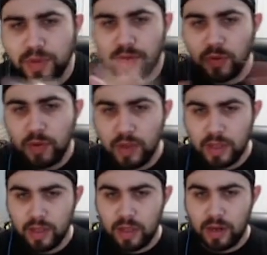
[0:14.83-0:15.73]
So,
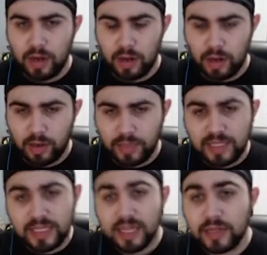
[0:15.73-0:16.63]
I
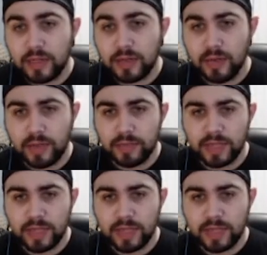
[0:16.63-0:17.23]
decided to grab,